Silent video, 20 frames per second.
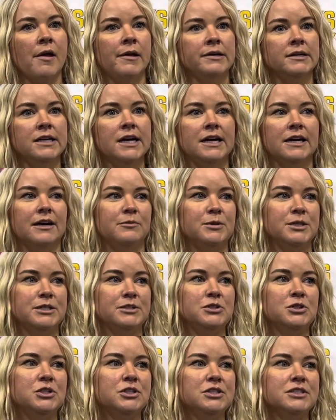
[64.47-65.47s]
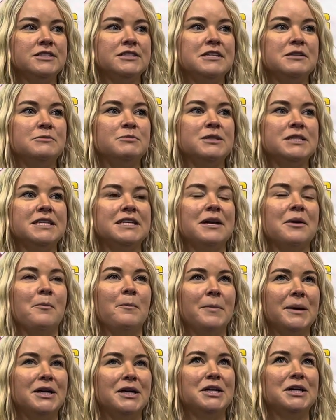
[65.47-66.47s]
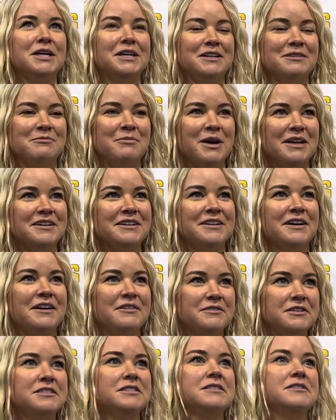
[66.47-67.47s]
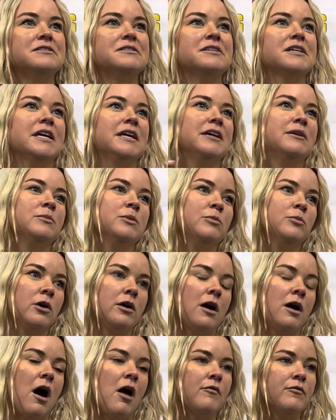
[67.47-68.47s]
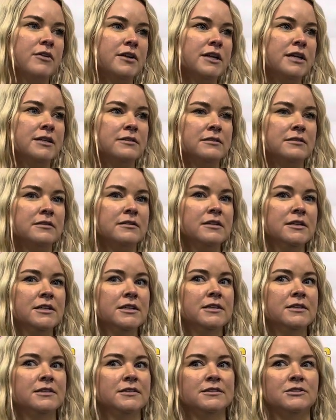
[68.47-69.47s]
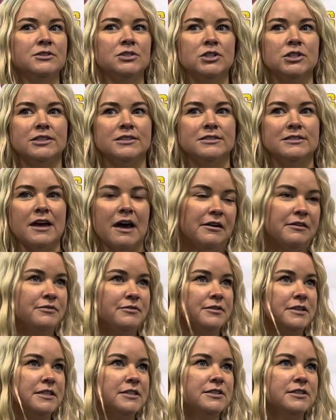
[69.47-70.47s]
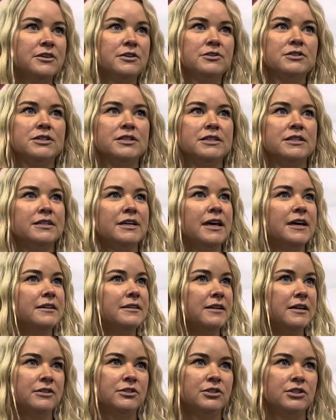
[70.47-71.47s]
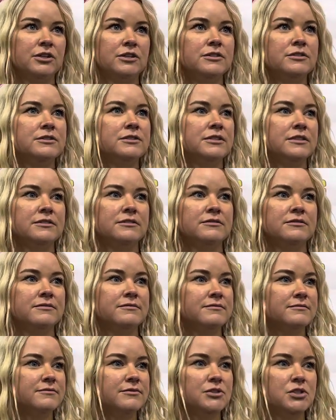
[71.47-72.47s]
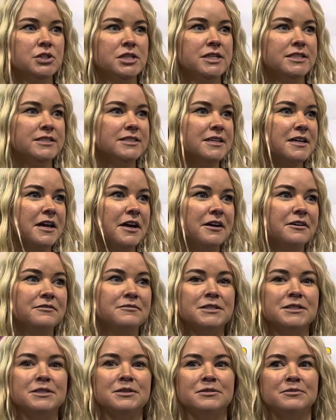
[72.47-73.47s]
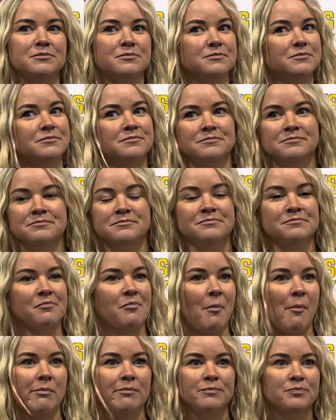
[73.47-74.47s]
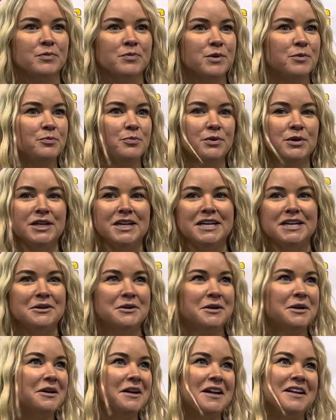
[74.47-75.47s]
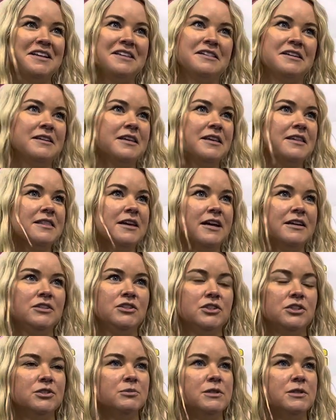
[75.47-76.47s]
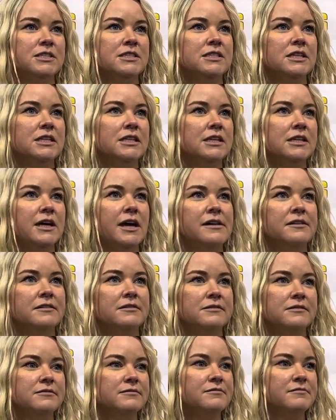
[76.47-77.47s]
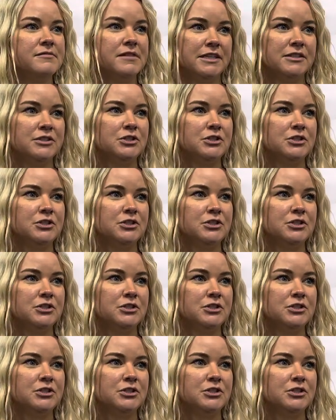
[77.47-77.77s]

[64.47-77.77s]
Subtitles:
Yeah, I mean, she just keeps getting better and better every single game and more confident, and she is not afraid to go to the net, and that shows, and she doesn't care if it's pretty or anything like that. She just wants it in the net, and that shows.